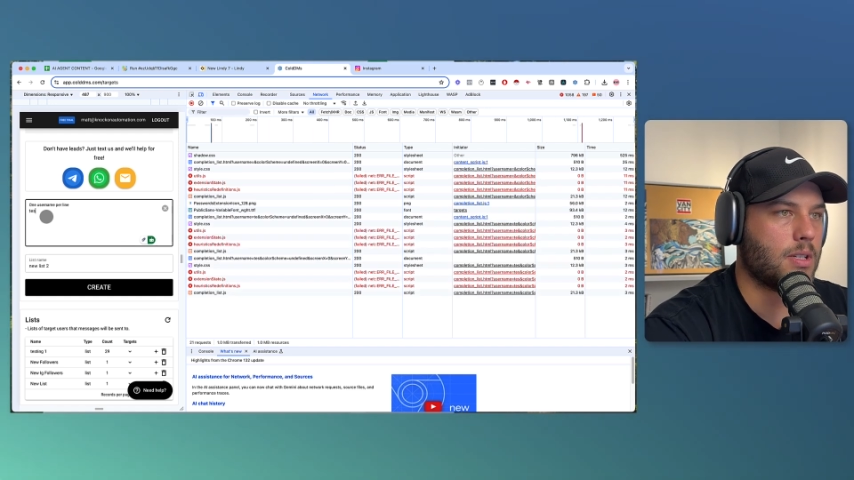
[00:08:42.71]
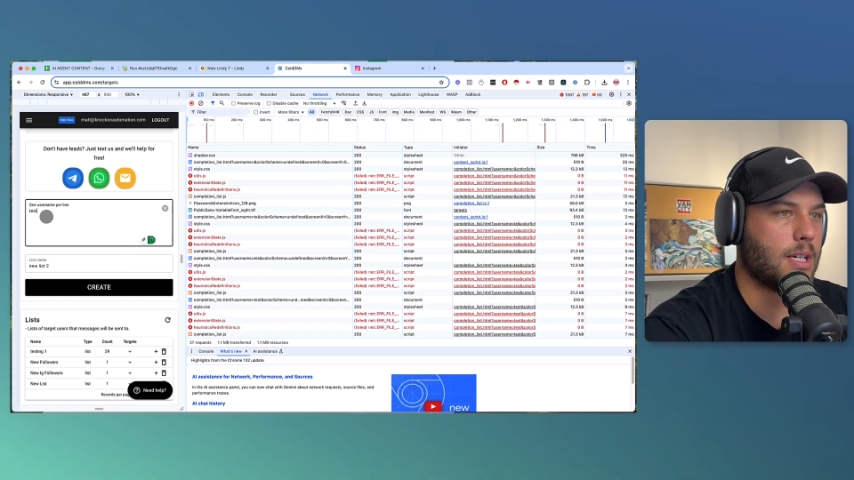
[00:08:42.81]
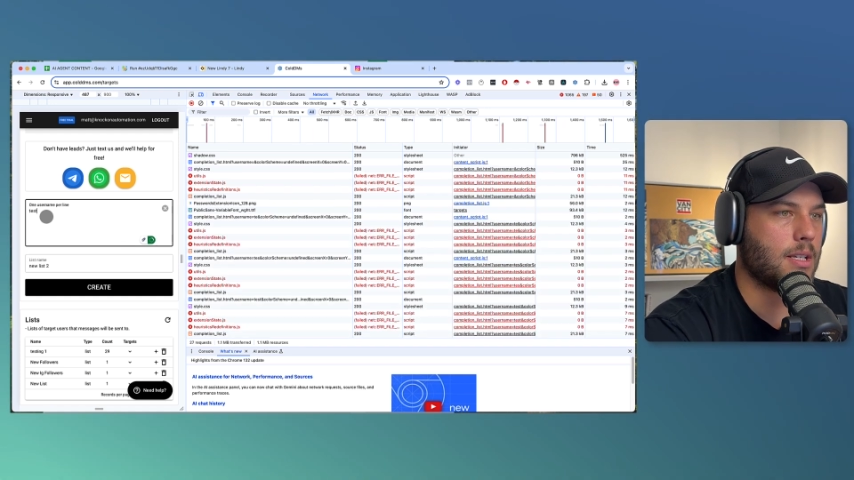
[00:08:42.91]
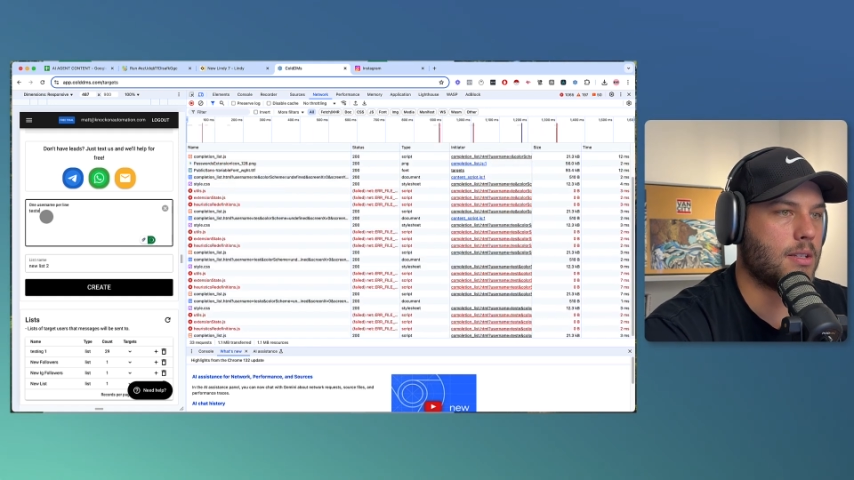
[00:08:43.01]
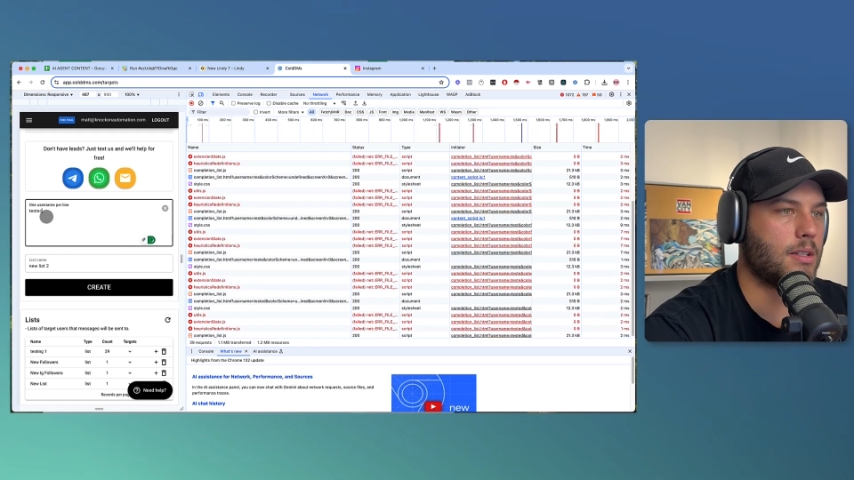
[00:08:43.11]

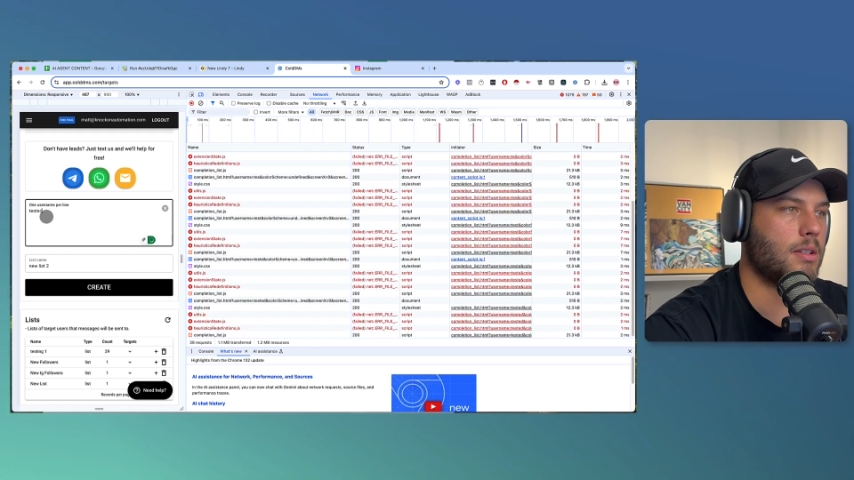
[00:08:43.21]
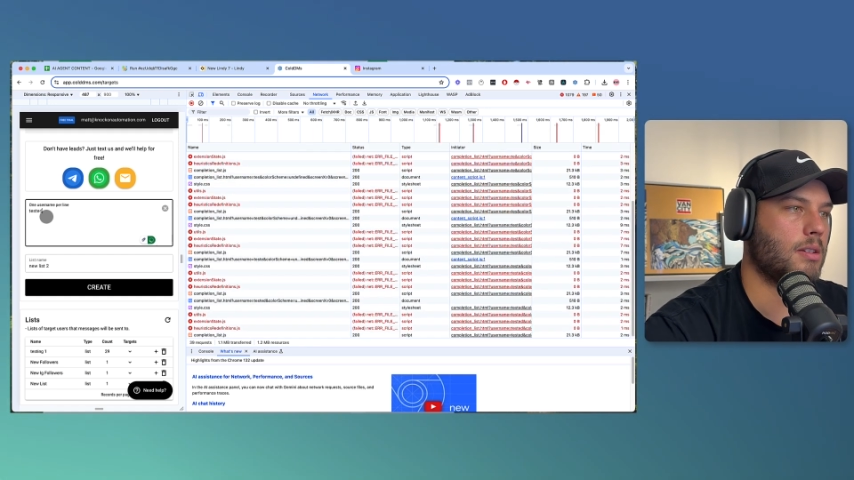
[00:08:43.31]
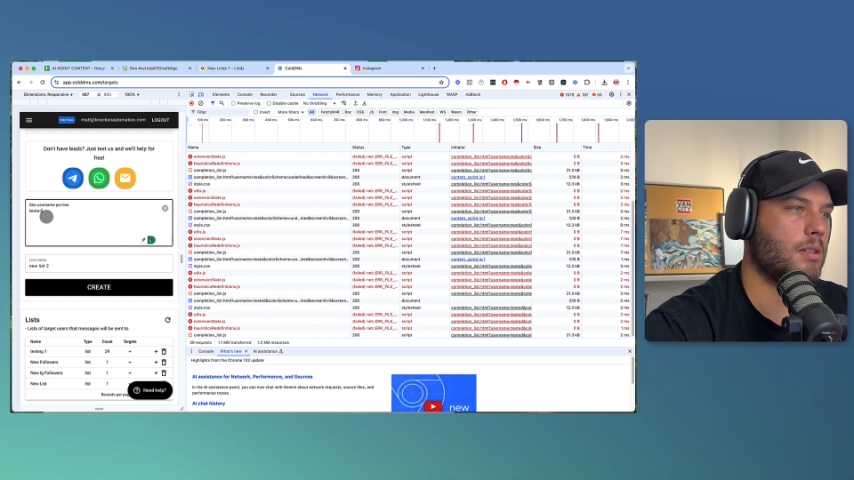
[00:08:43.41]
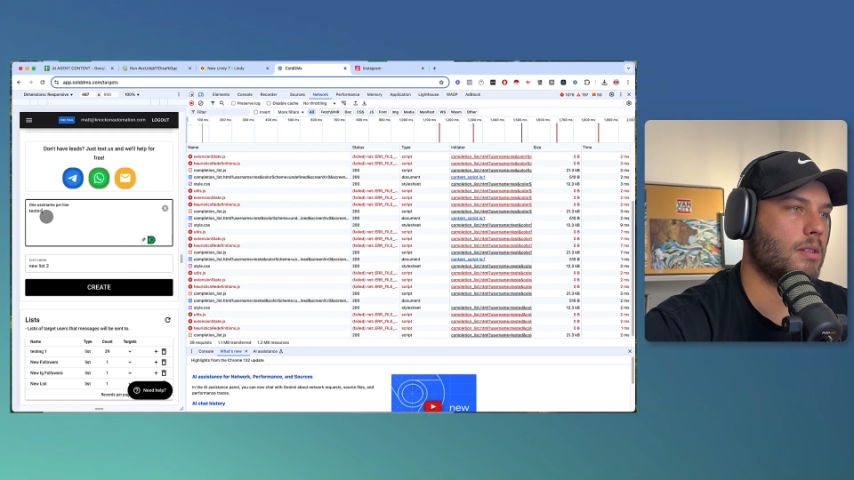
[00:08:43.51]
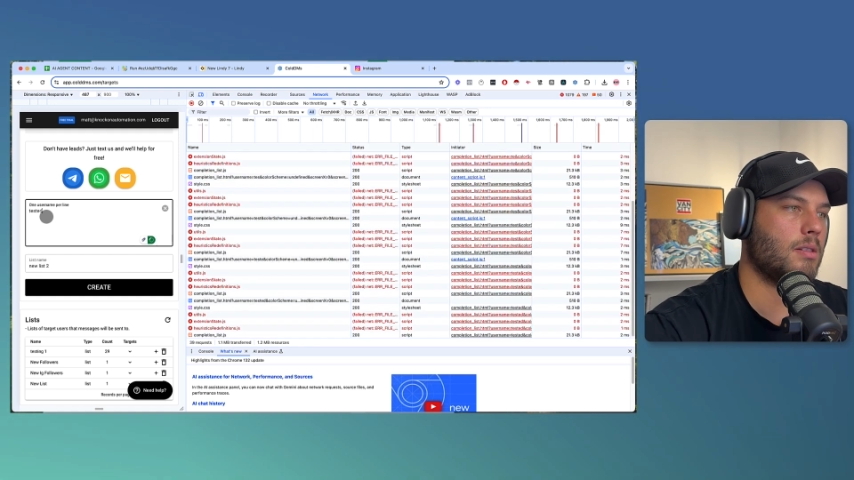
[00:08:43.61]

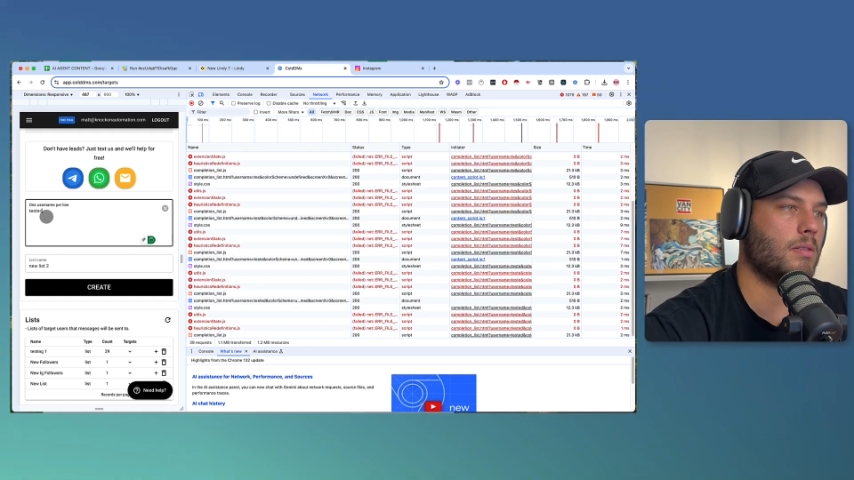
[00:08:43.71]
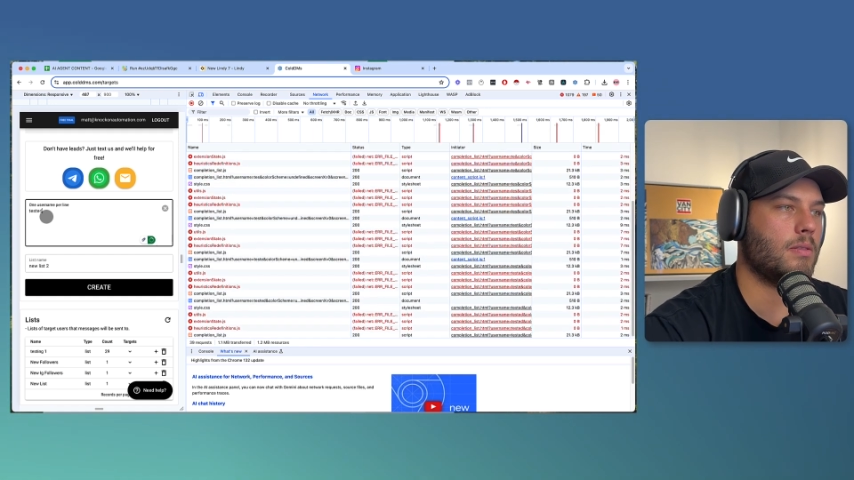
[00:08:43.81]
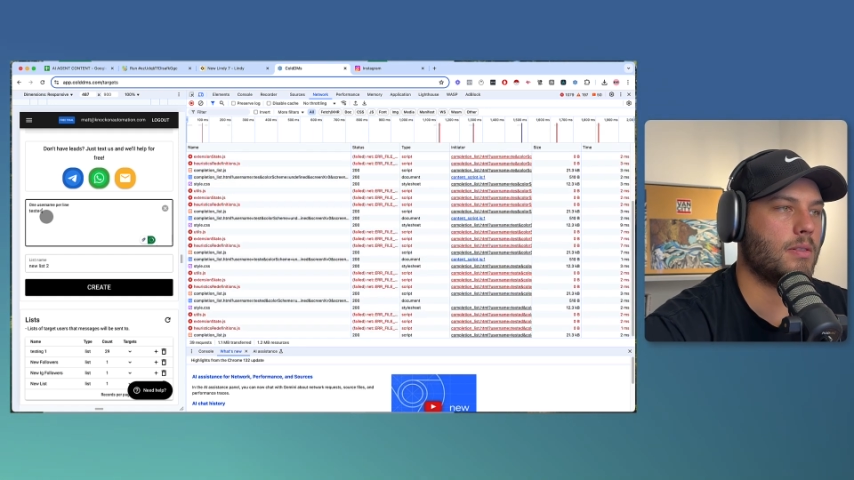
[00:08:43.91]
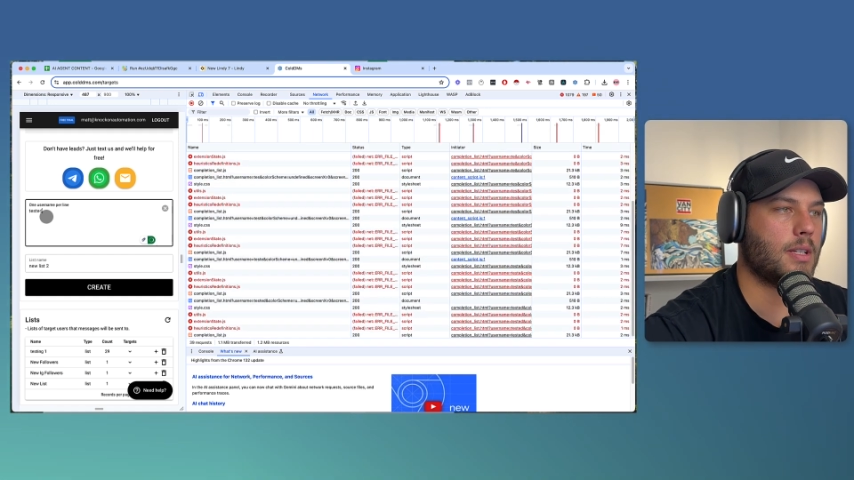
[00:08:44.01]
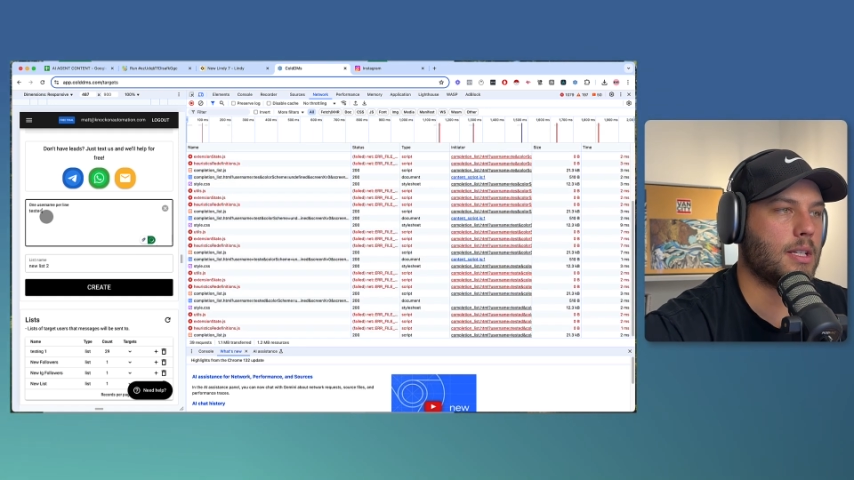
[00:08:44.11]

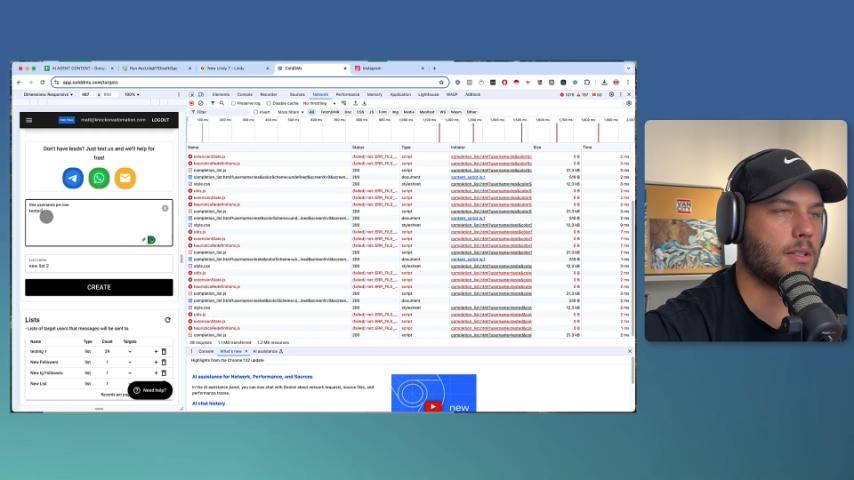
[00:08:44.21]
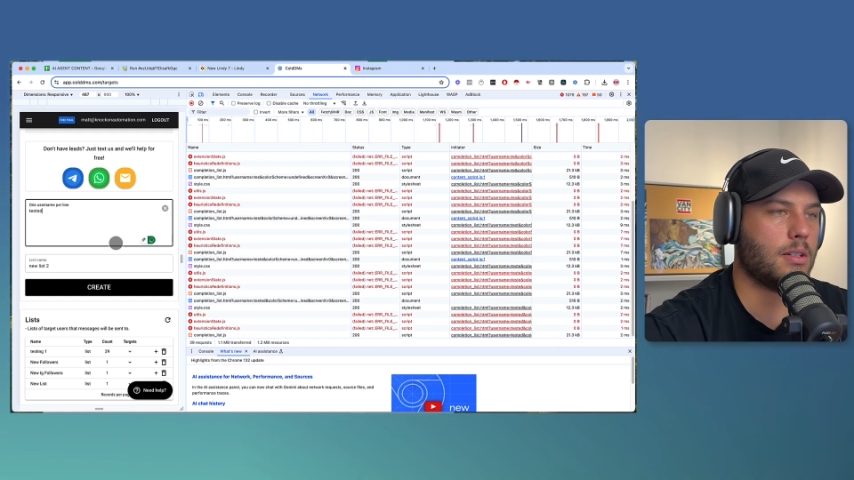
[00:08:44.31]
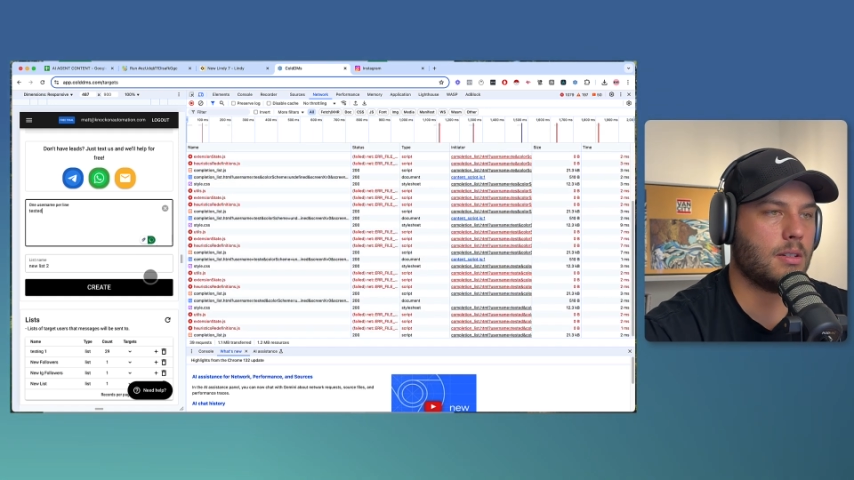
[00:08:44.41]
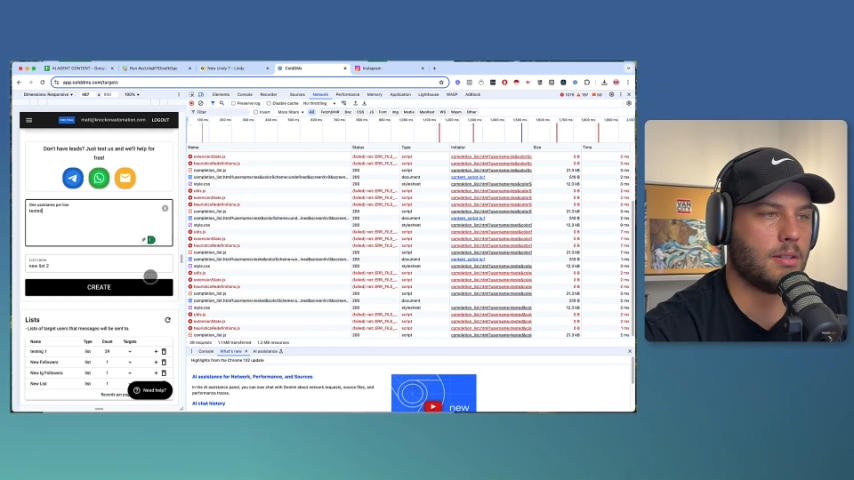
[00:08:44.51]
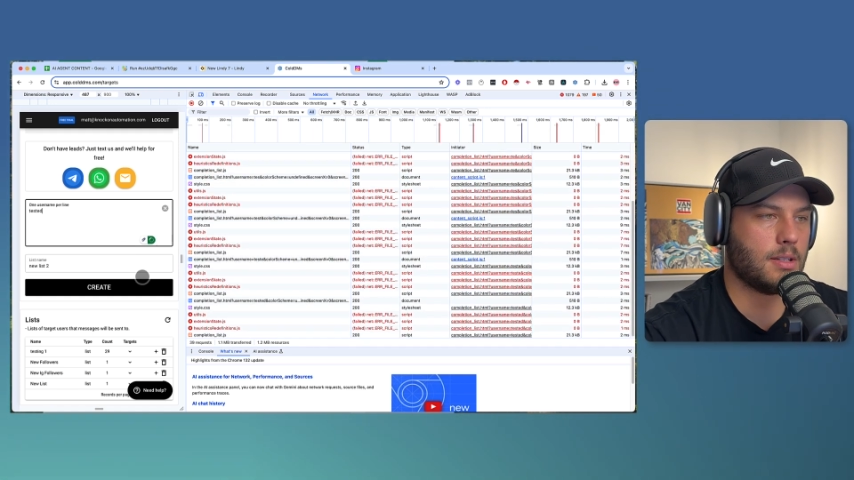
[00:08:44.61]
tested